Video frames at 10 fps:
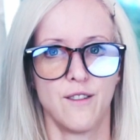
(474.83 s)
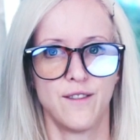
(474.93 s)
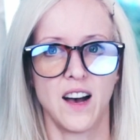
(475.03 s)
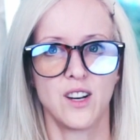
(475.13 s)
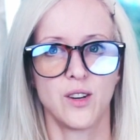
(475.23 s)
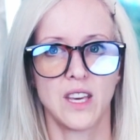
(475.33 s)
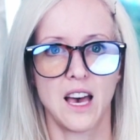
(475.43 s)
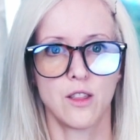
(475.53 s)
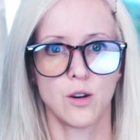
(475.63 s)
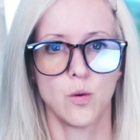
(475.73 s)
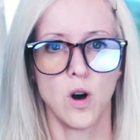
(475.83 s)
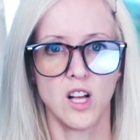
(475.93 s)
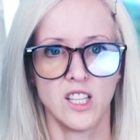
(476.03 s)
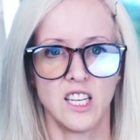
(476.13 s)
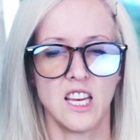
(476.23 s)
Final gather
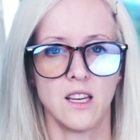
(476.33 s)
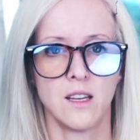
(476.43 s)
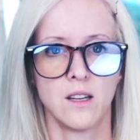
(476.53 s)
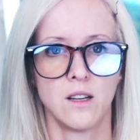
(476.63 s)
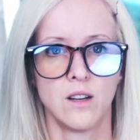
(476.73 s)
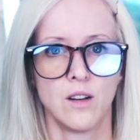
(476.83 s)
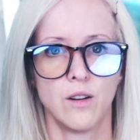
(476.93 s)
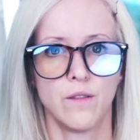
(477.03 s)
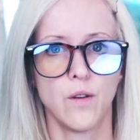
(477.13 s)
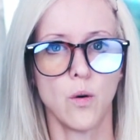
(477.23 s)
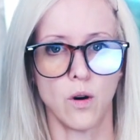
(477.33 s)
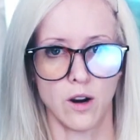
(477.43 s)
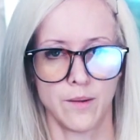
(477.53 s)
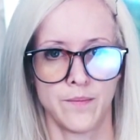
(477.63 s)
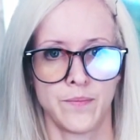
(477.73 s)
quality,
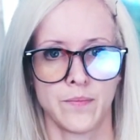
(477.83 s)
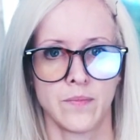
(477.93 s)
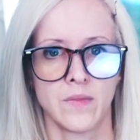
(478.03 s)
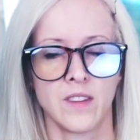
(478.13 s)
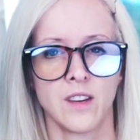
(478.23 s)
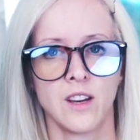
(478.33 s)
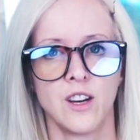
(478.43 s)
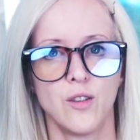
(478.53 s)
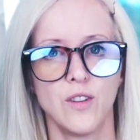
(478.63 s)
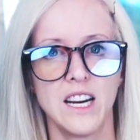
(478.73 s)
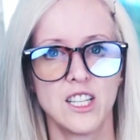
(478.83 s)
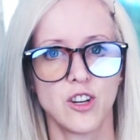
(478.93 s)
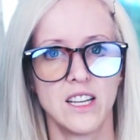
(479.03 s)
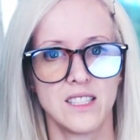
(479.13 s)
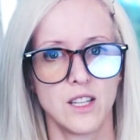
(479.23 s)
4. Ray
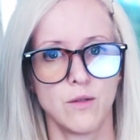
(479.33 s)
tracing